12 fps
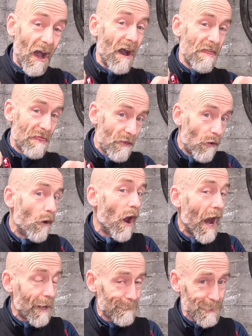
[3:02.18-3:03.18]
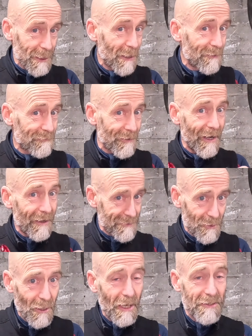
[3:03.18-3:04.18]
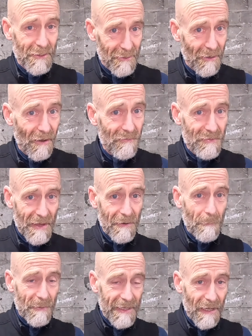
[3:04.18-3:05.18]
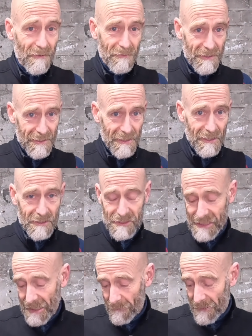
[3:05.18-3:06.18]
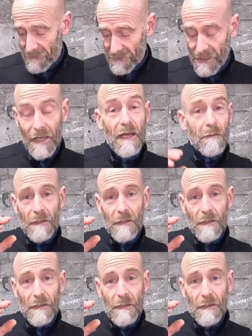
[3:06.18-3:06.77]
I thought I was over it. I thought I'd done enough therapy over the years to get away with it.